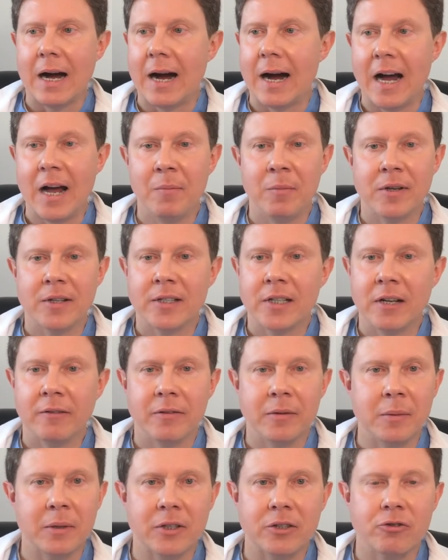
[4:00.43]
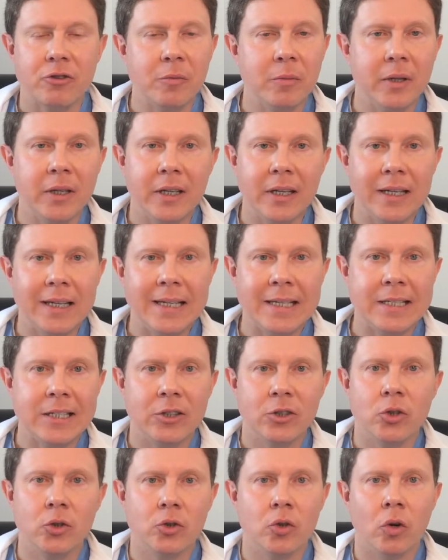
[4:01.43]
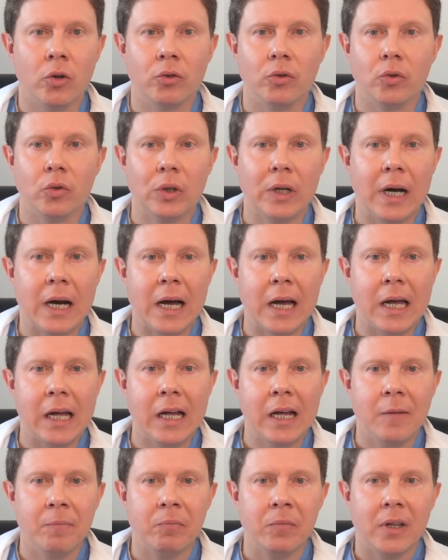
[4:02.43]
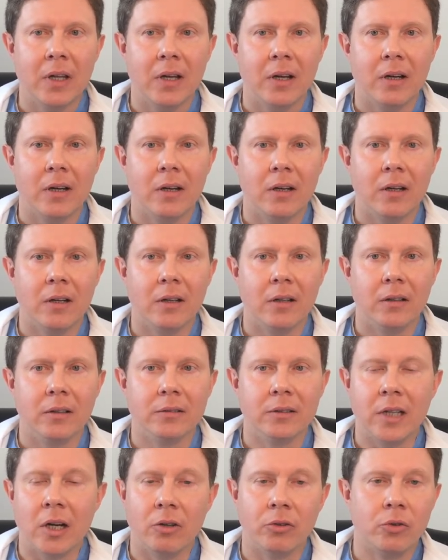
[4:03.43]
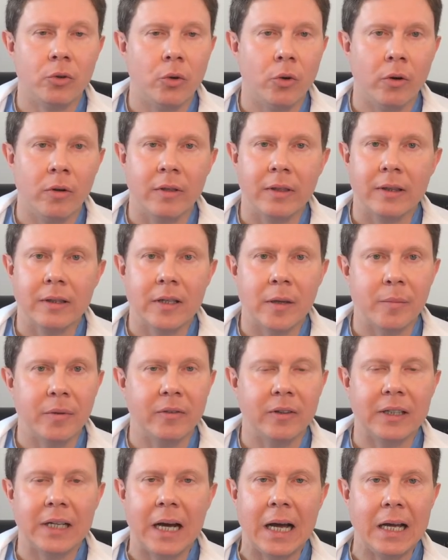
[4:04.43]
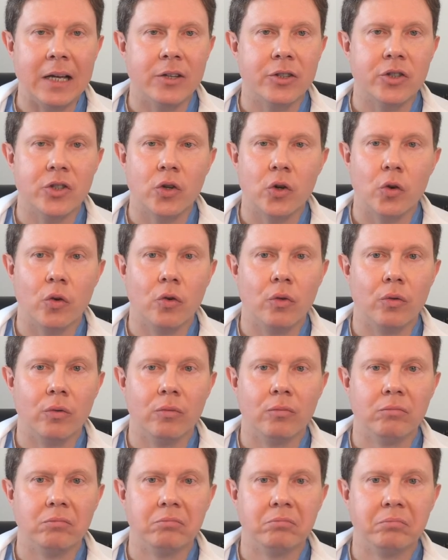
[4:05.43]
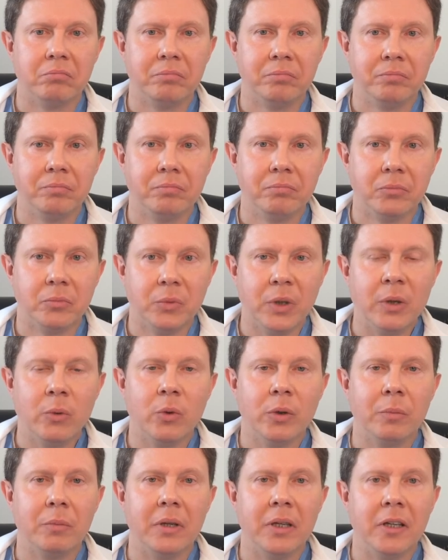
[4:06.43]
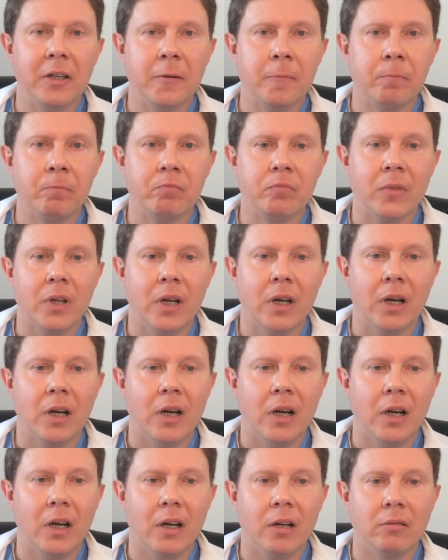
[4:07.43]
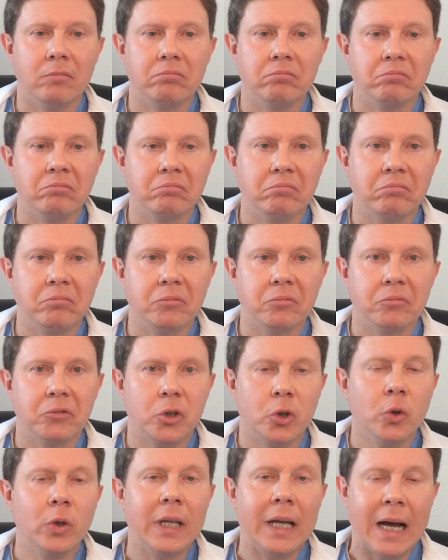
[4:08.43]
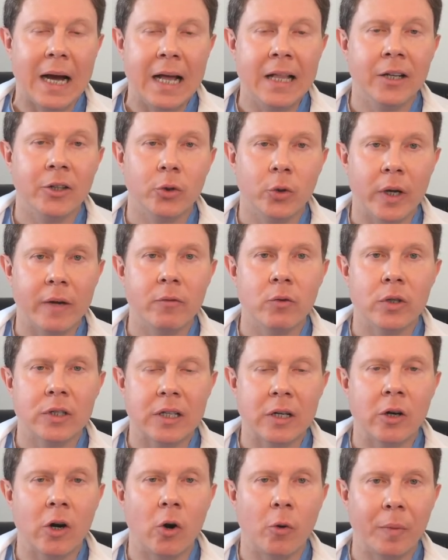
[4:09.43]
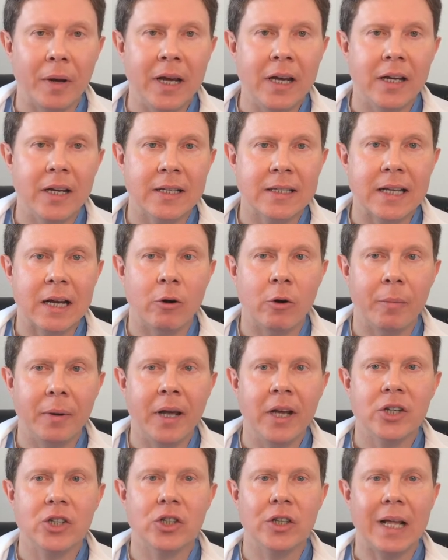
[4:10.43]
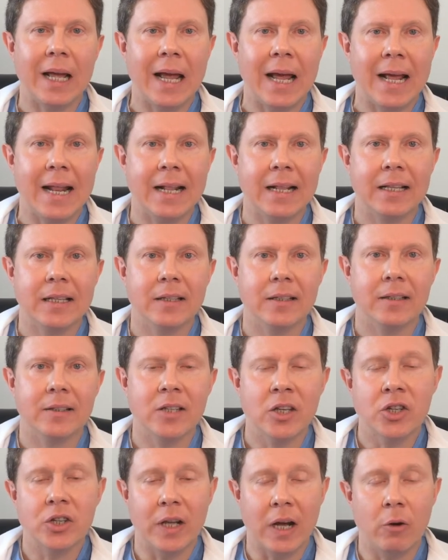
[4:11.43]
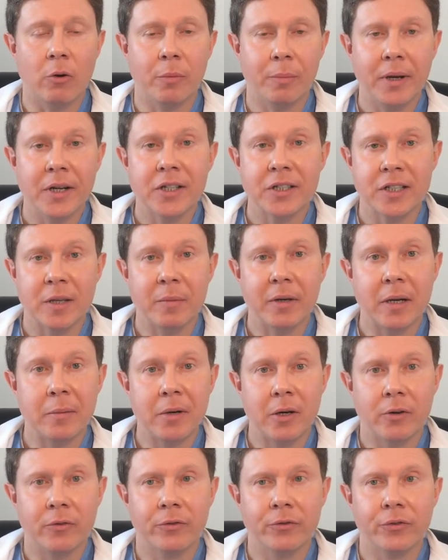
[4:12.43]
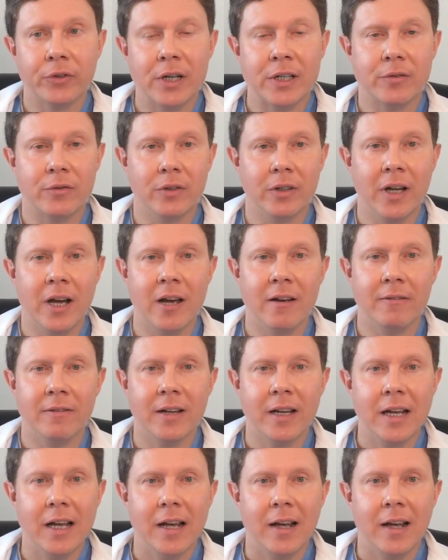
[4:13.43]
I myself am extremely easy to talk to guy, down to earth type of guy. So we would be truly honored to have you as our, as our patient and essentially our patients, they become our friends for life.